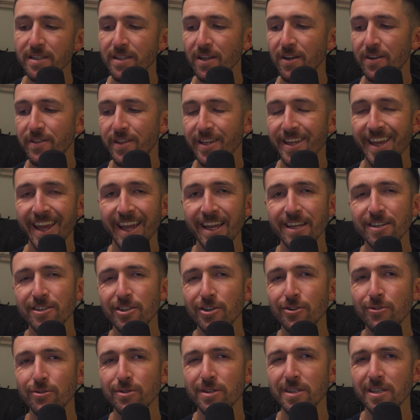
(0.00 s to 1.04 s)
on the
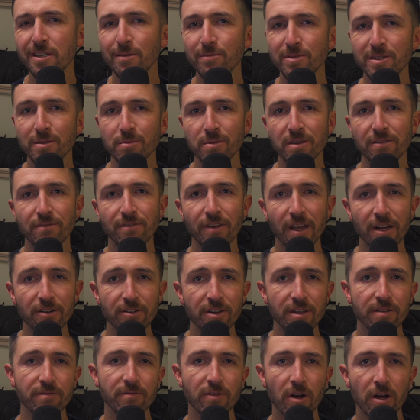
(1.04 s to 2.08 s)
K2 seems to be very
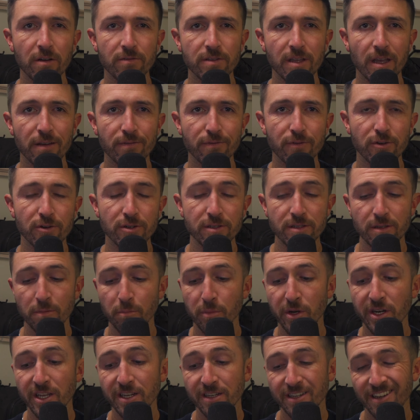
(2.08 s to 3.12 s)
involved at first,
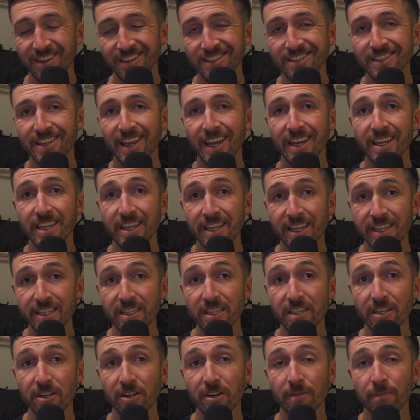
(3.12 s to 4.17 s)
but it does get
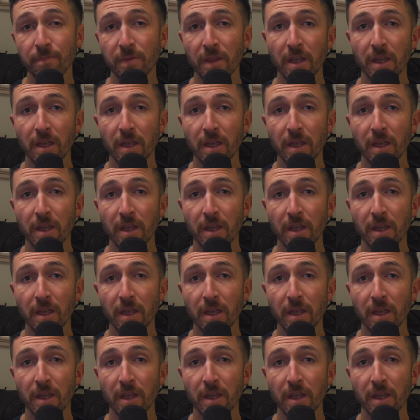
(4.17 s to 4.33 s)
easier.